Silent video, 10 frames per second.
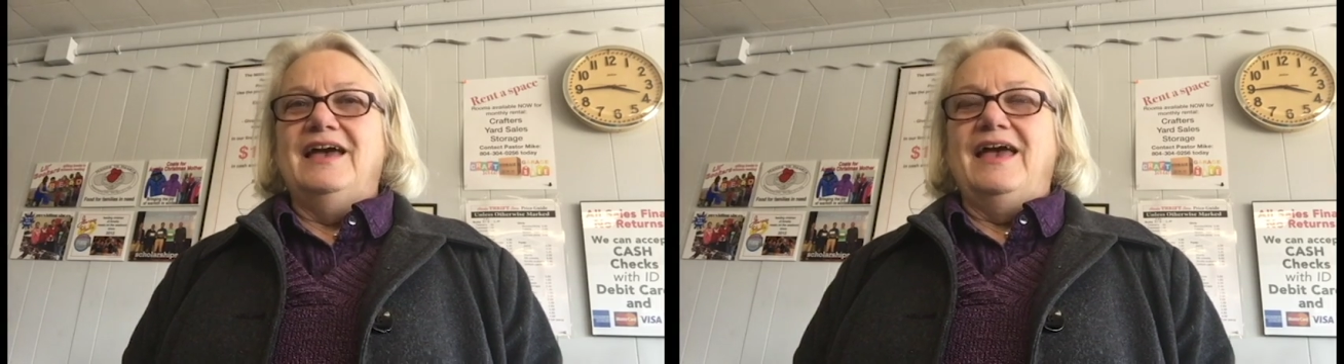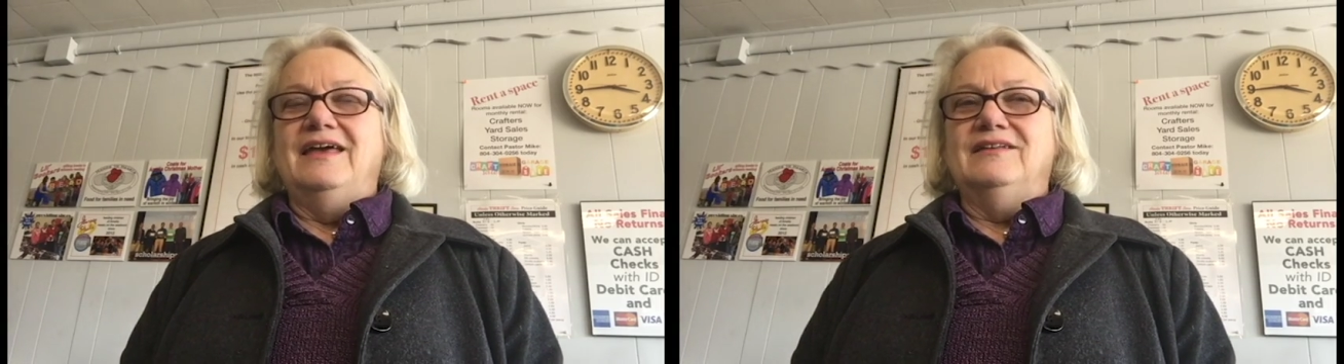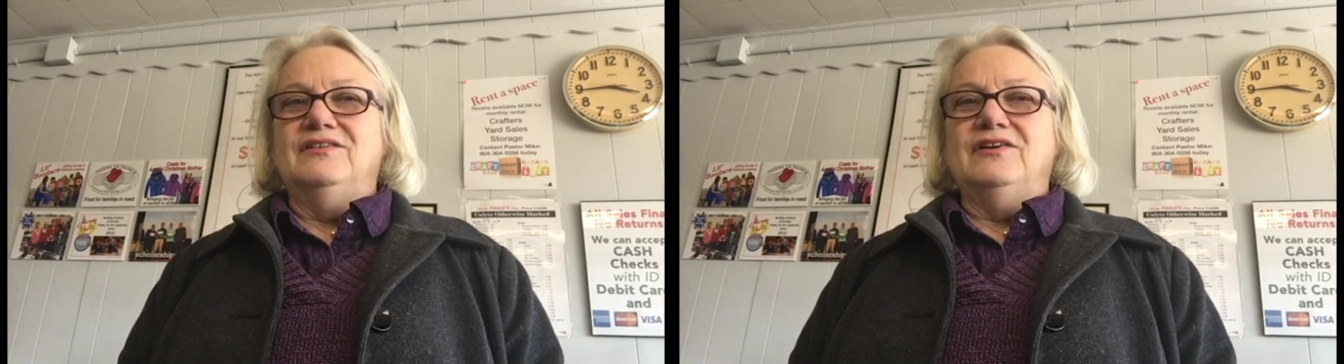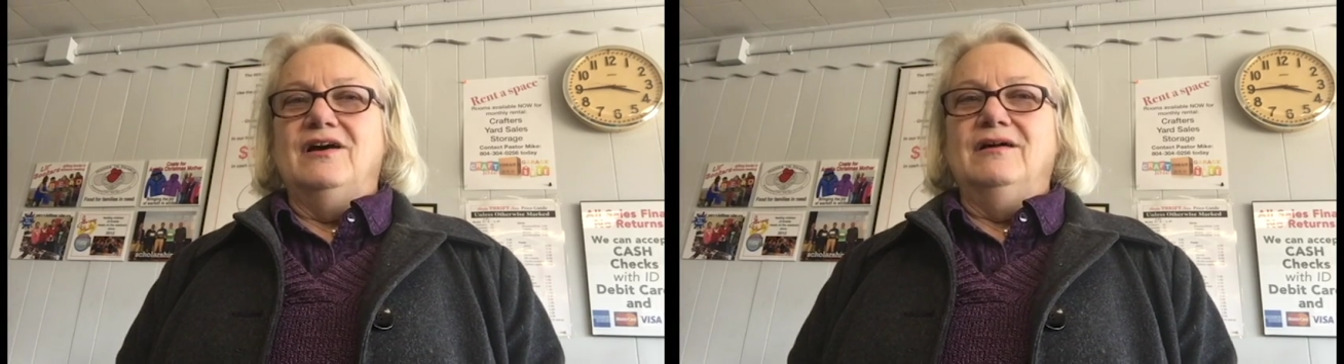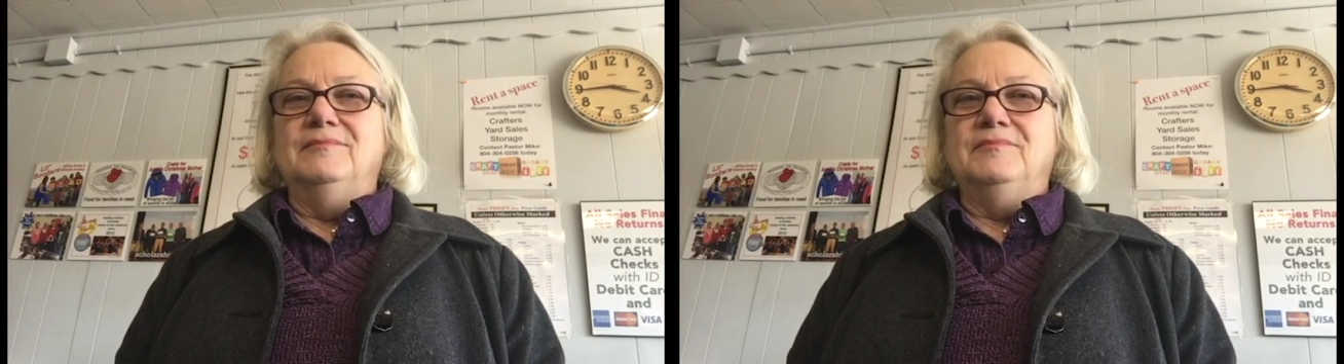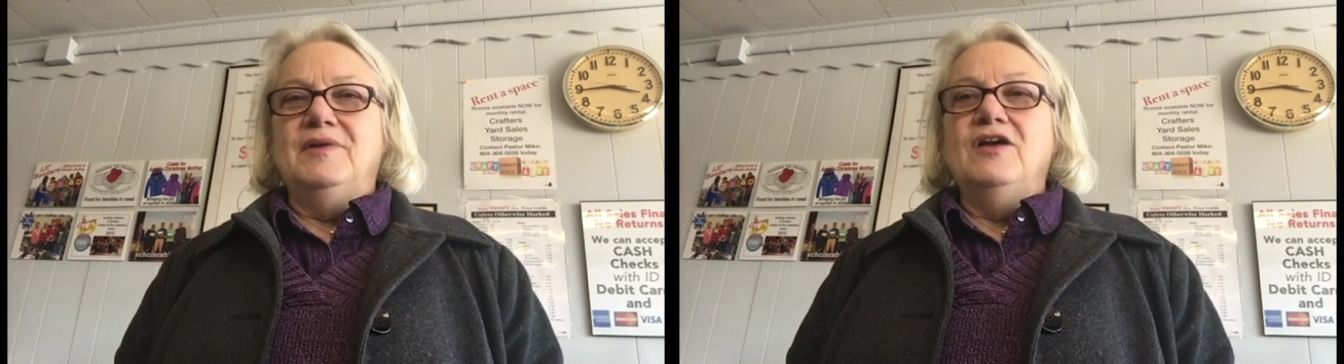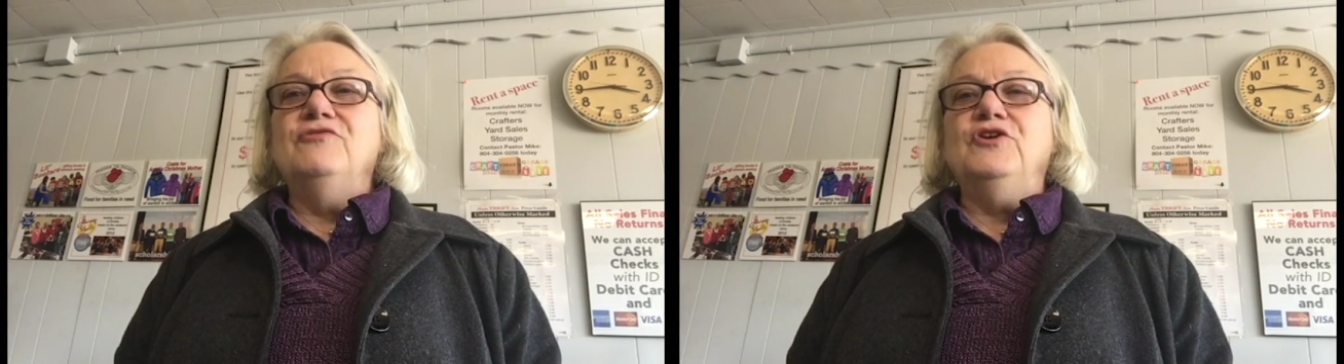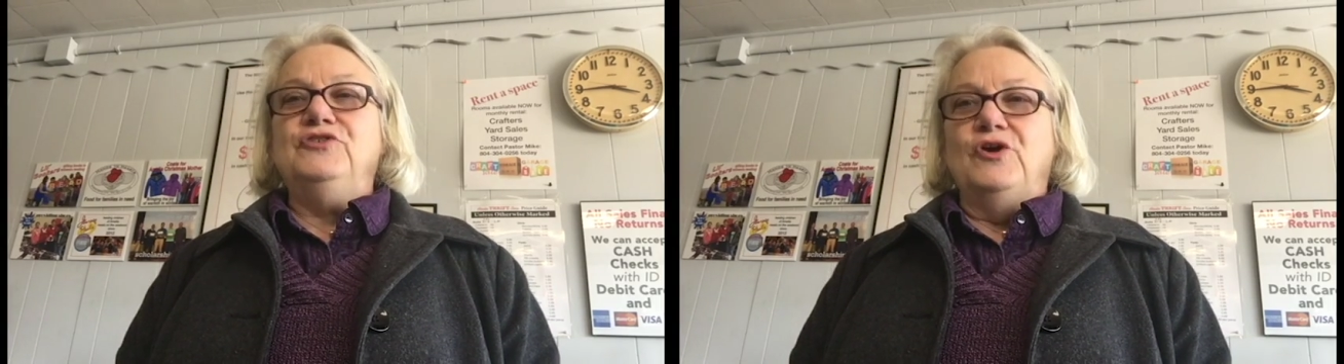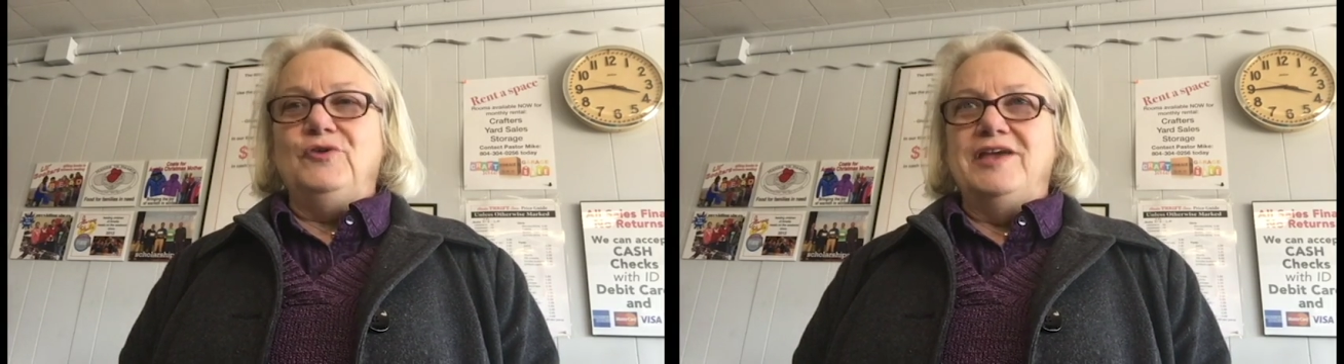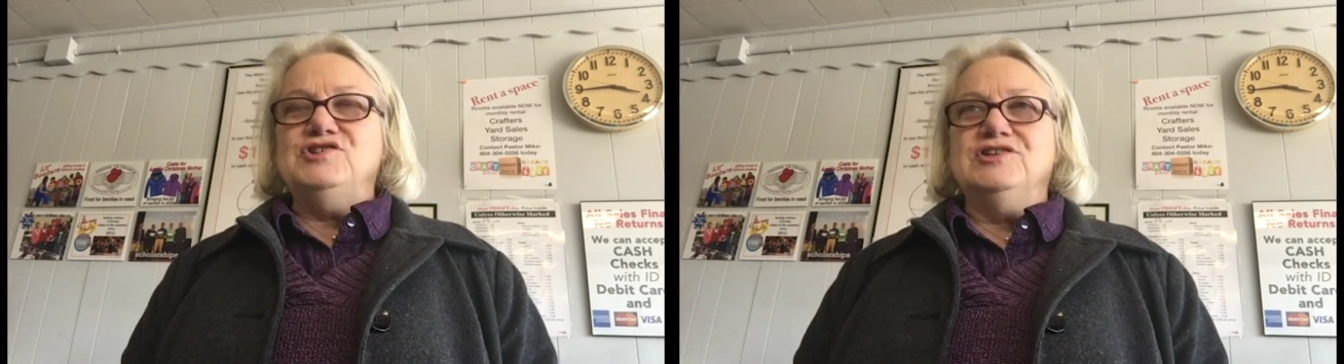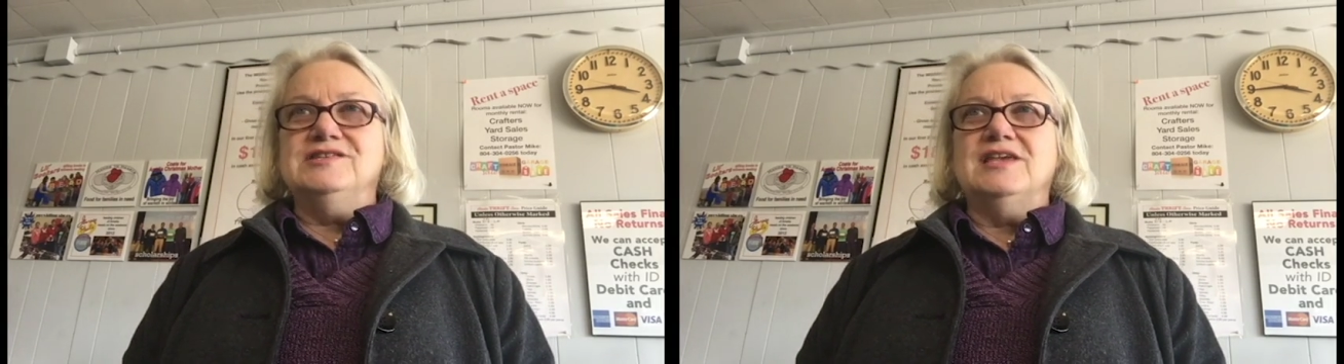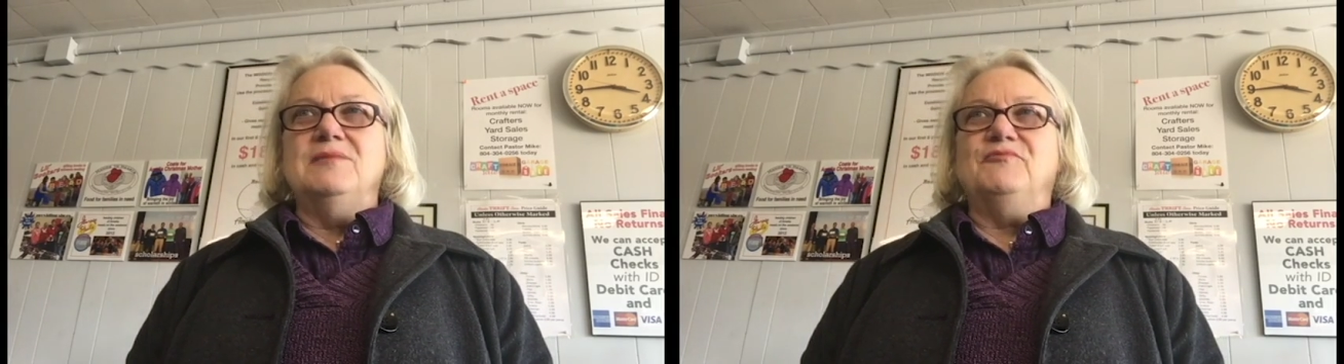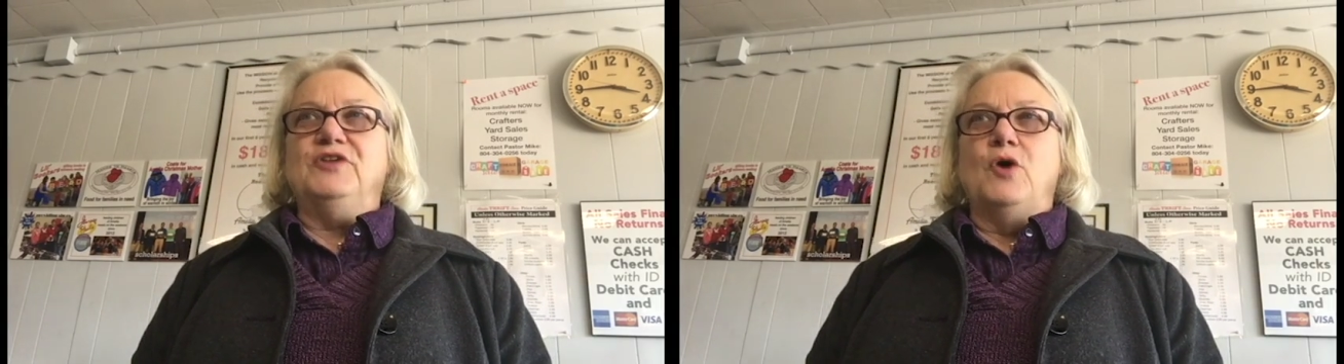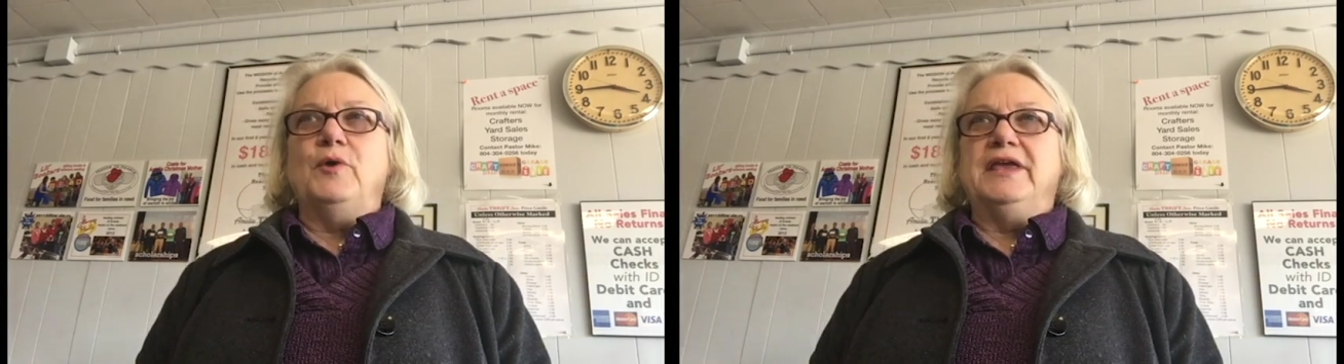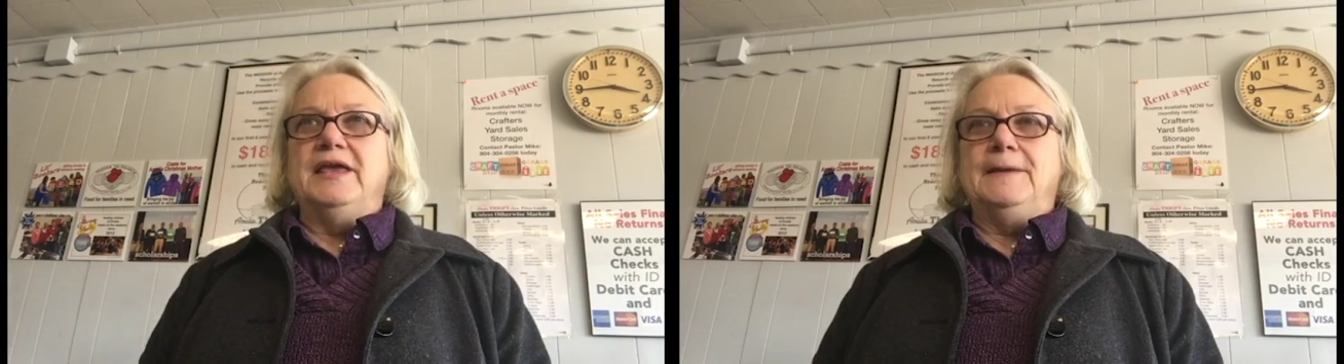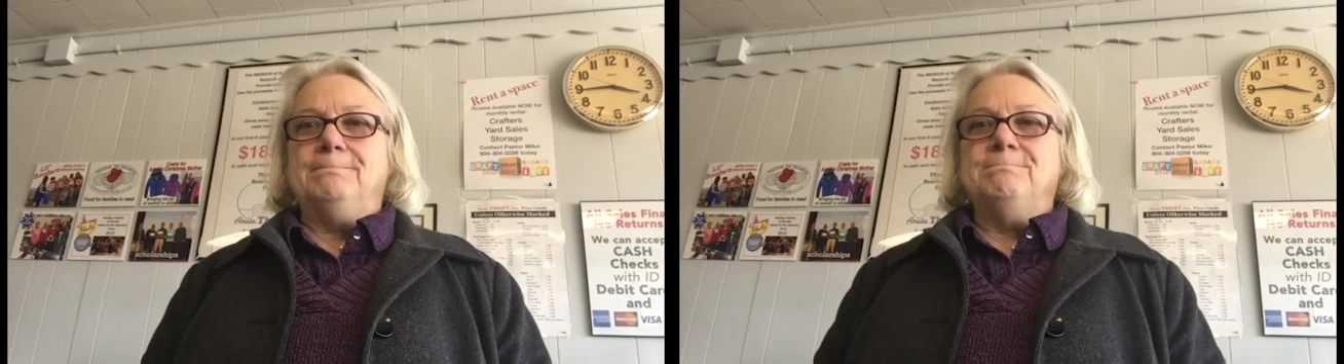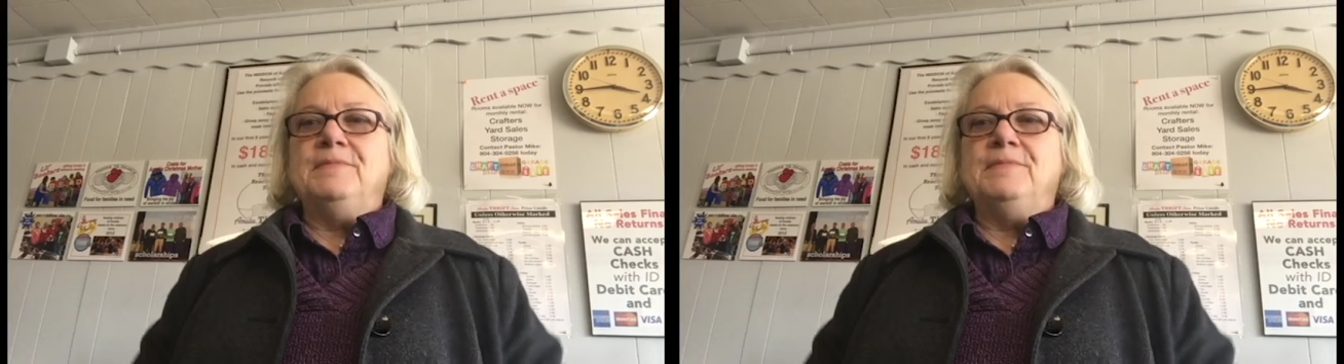and the donations keep flowing in.